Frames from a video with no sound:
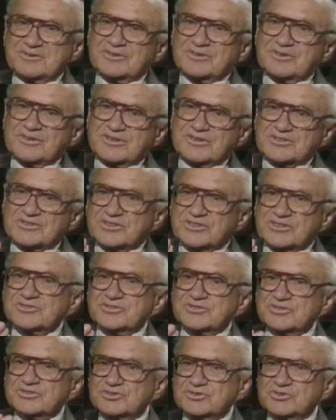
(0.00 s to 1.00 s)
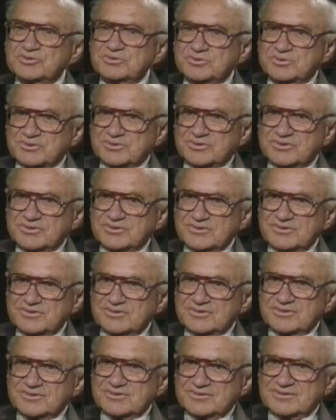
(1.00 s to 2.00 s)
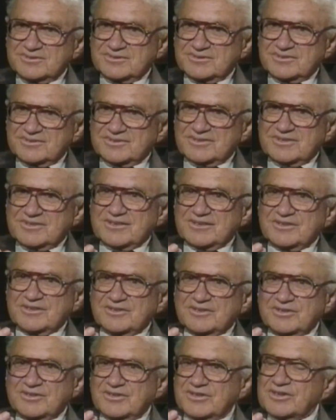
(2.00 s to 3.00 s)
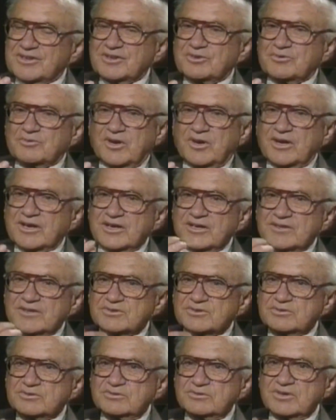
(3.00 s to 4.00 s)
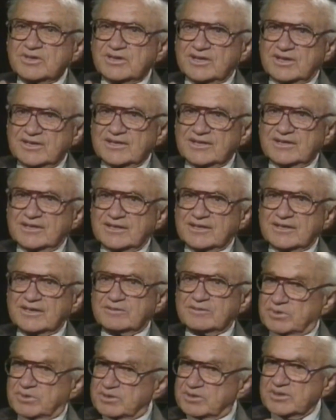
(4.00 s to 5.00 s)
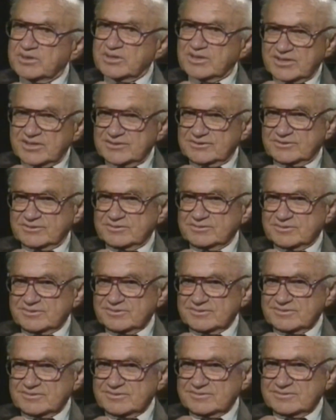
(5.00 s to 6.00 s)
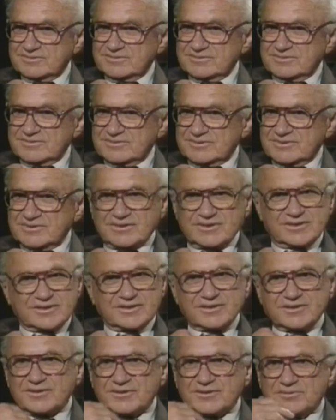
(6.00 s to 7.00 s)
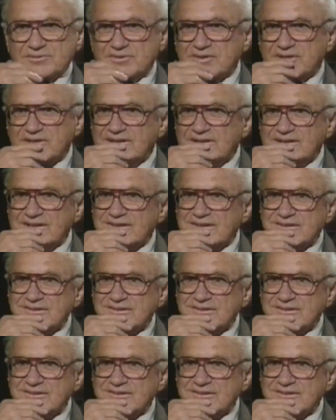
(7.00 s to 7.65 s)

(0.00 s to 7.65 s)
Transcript: Consider the schools. The quality of schooling I got in a public high school in 1928